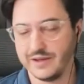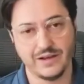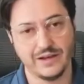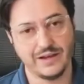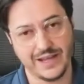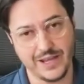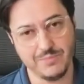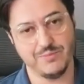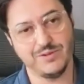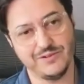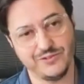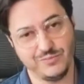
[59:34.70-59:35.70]

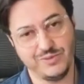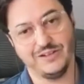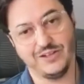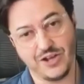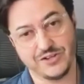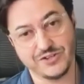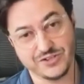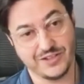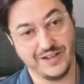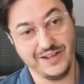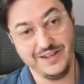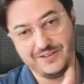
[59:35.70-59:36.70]
capable to be launched
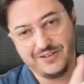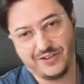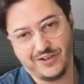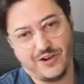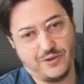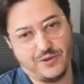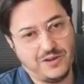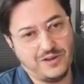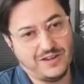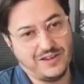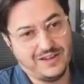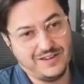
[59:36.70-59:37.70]
a year ago.
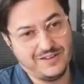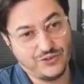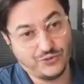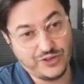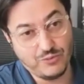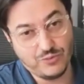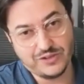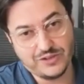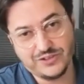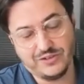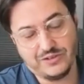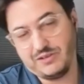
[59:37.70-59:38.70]
So they worked
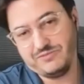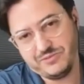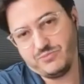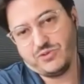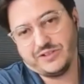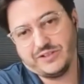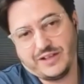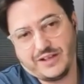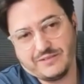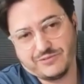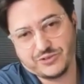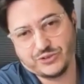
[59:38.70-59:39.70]
on even more than
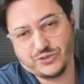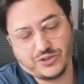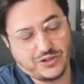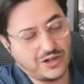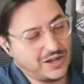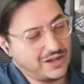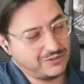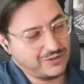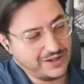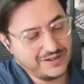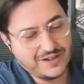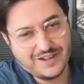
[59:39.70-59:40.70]
that for sure,
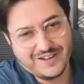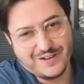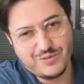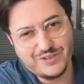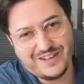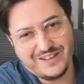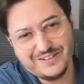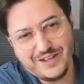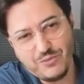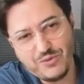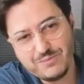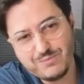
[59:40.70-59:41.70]
right? But and they
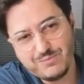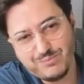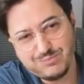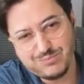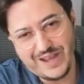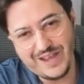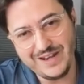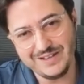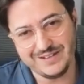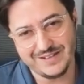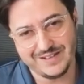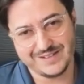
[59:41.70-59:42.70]
were planning
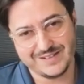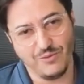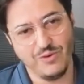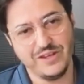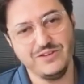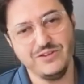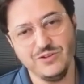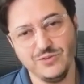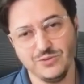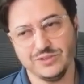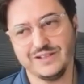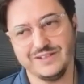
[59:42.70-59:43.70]
this. We
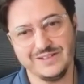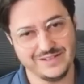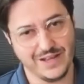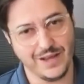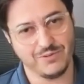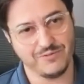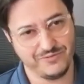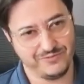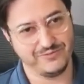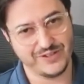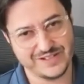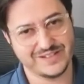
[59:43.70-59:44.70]
knew that this type of
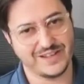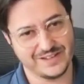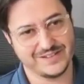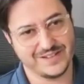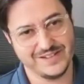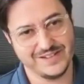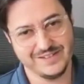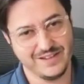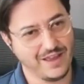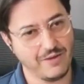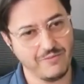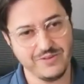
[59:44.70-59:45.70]
risk exists,
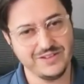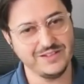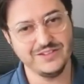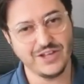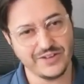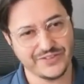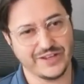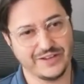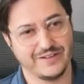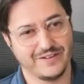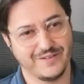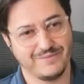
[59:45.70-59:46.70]
and we did nothing.
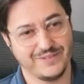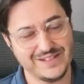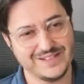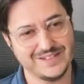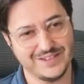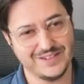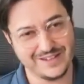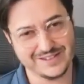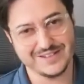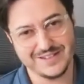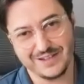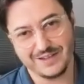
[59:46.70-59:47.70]
That's that's
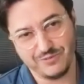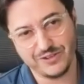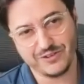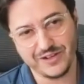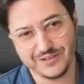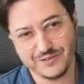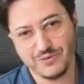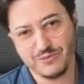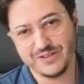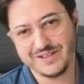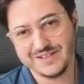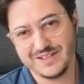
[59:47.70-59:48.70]
the thing, and we're connecting with
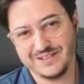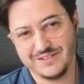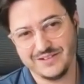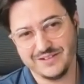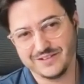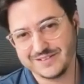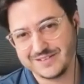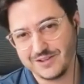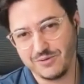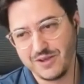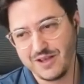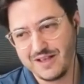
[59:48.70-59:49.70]
what I said earlier. So yeah.